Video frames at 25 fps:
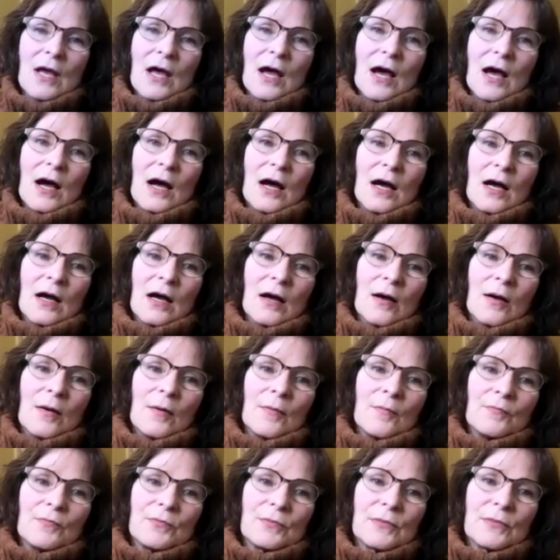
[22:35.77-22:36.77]

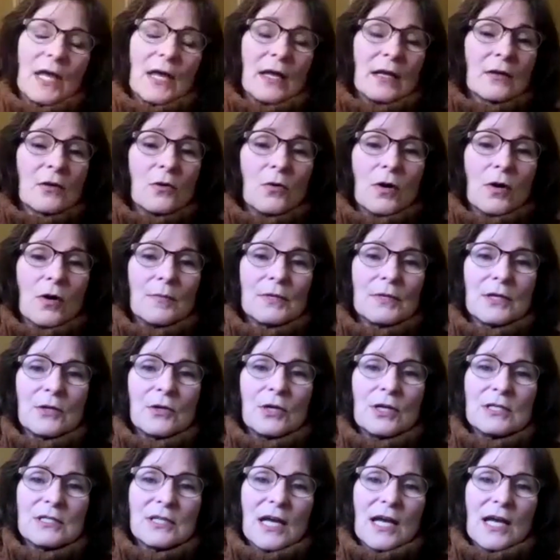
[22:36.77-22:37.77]
And co-op, you
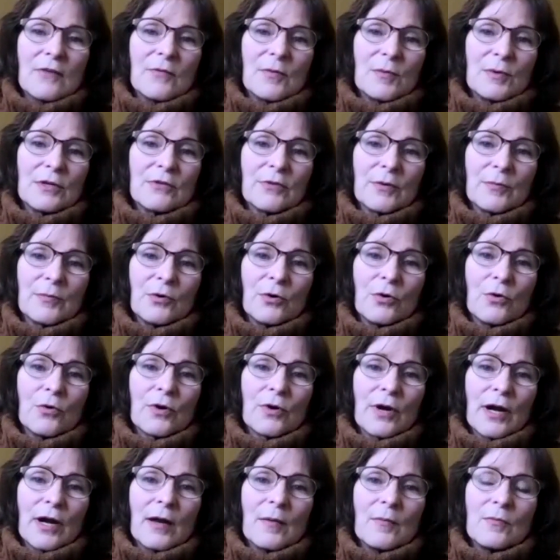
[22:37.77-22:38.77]
need to have a bit of a
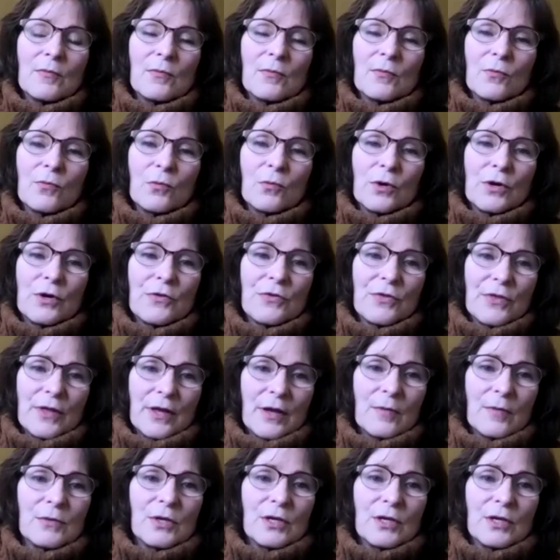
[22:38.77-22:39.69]
program with them.